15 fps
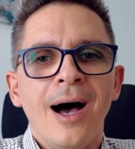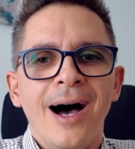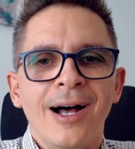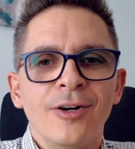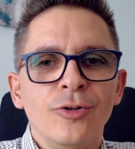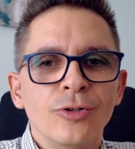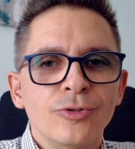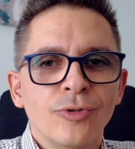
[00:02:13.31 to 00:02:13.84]

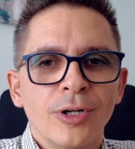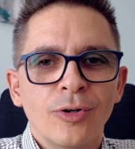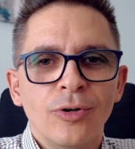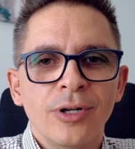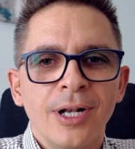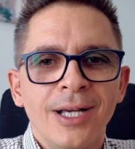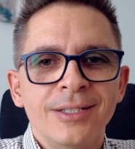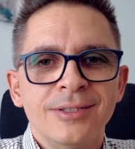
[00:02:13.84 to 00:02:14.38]
are not
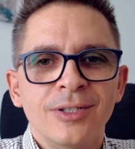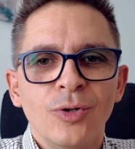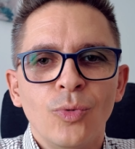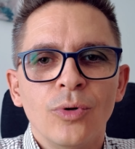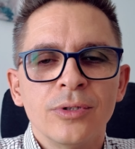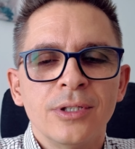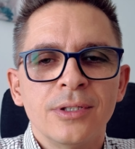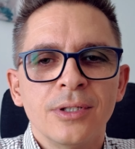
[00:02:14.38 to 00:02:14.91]
recognizing
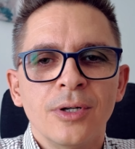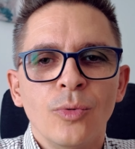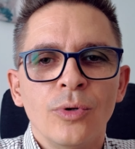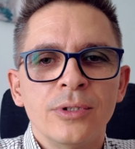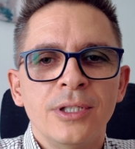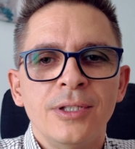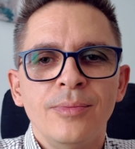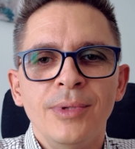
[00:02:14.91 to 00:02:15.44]

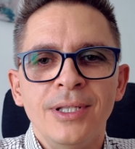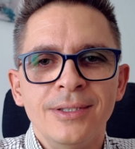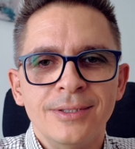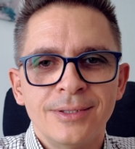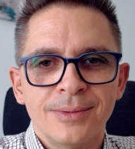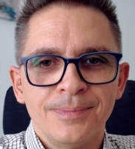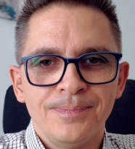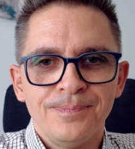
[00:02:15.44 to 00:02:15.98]
what it
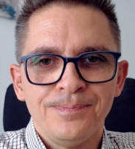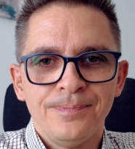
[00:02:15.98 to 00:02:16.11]
means.